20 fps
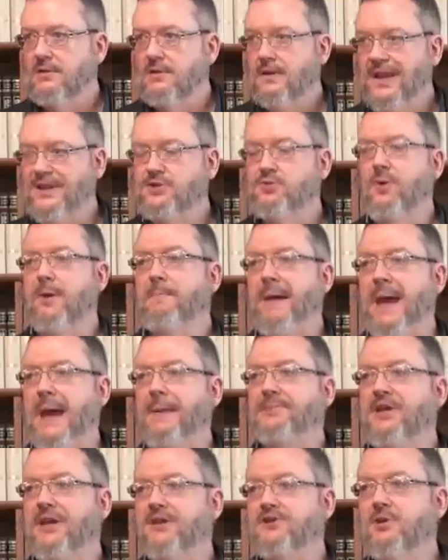That's what
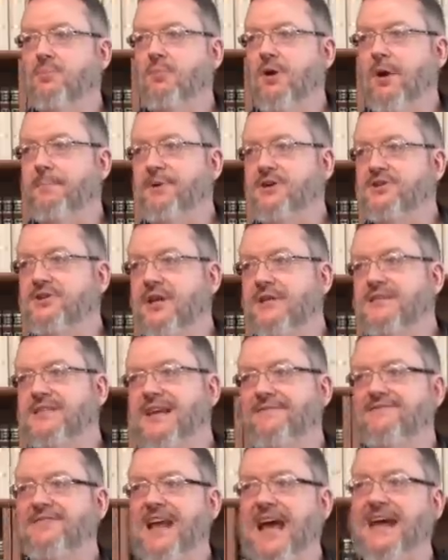baptism represents.
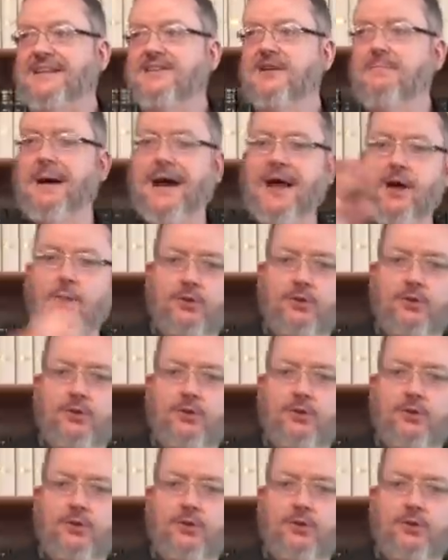I've died to my